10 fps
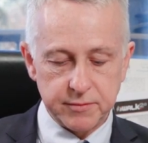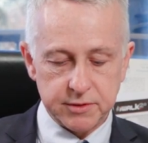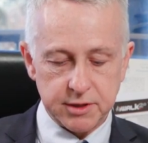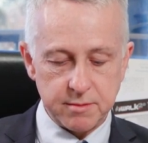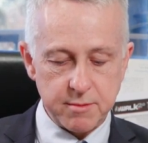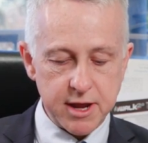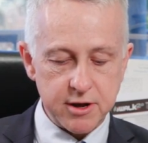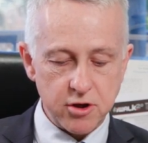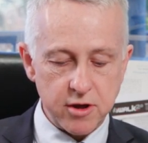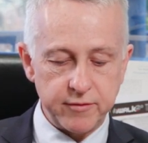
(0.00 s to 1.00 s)
So the main
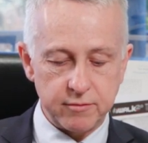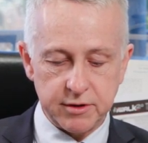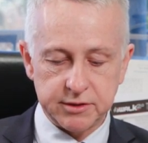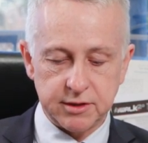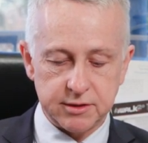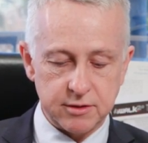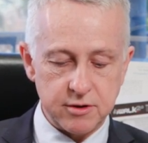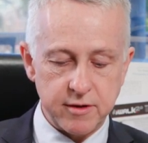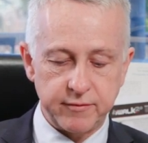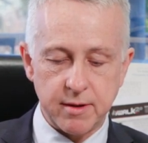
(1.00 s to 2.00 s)
nerve at risk is the
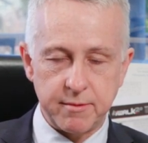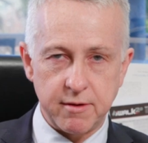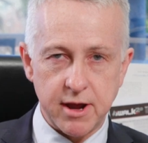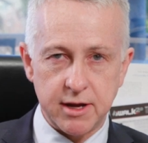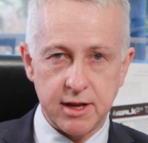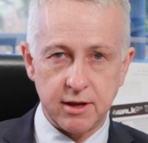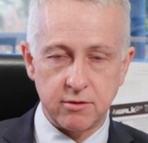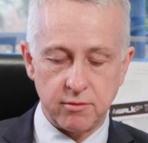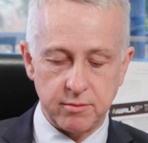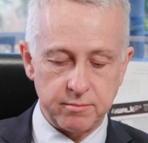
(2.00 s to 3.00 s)
nerve coming around here
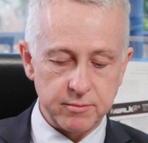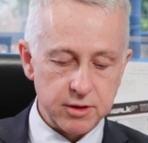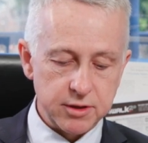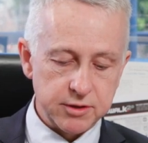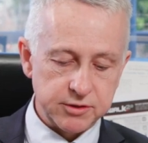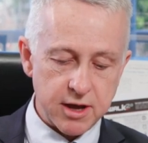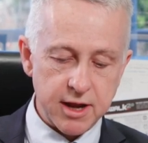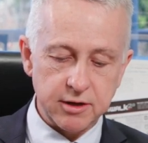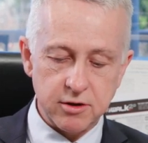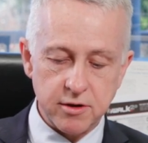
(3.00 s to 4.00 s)
called the
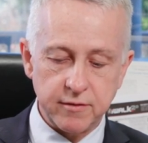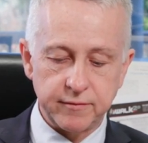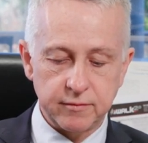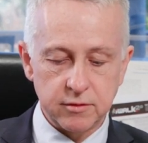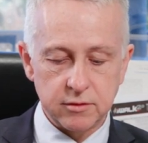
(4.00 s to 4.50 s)
sciatic nerve.